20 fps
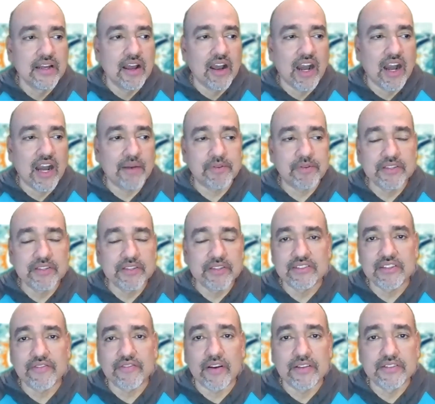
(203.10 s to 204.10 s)
Hopkins
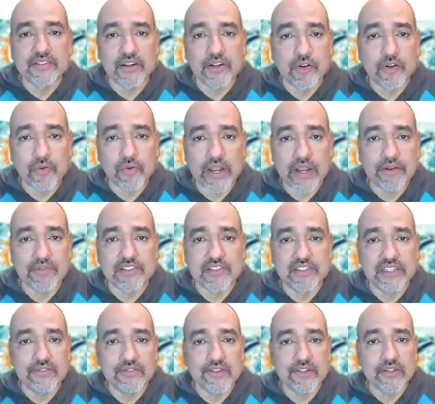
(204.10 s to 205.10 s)
is a great
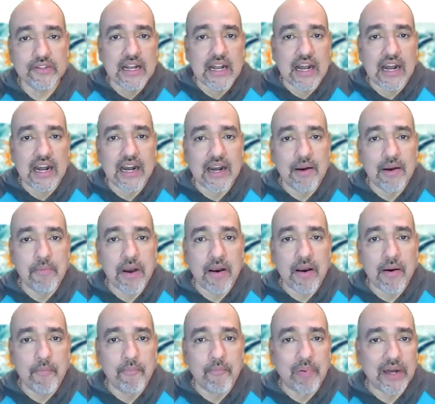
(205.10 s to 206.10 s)
receiver,
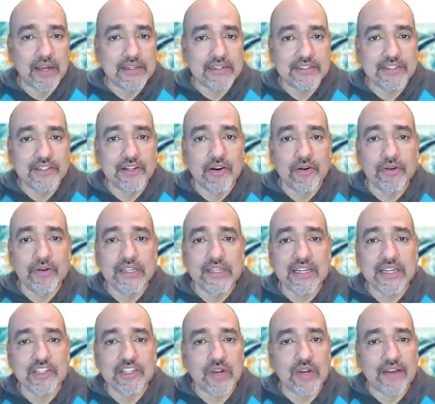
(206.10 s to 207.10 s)
but, you know, he
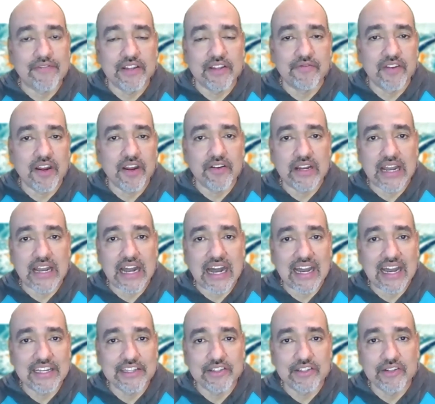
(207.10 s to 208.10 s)
got drafted very
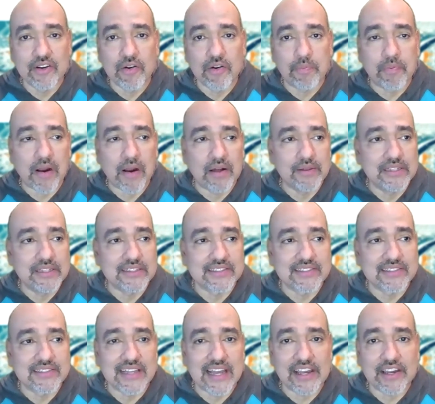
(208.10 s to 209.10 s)
high, you know, probably the
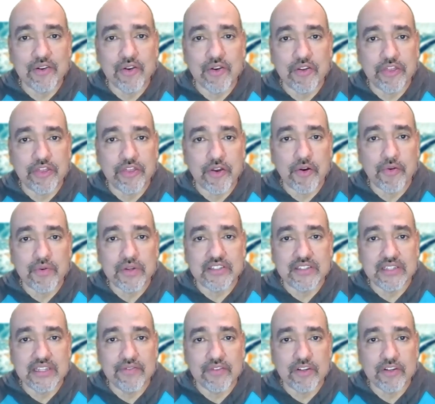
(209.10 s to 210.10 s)
second or third
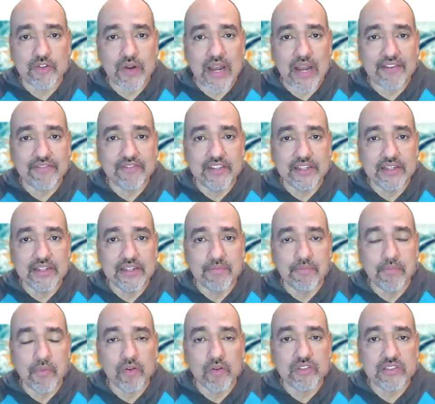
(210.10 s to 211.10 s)
receiver drafted in
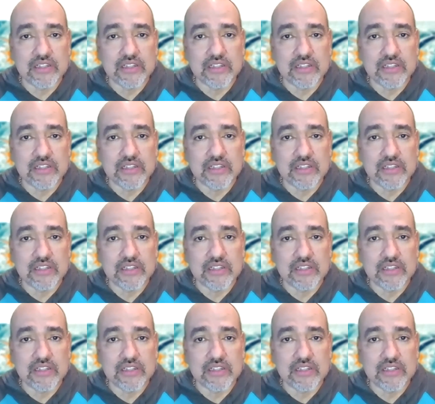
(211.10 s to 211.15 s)
most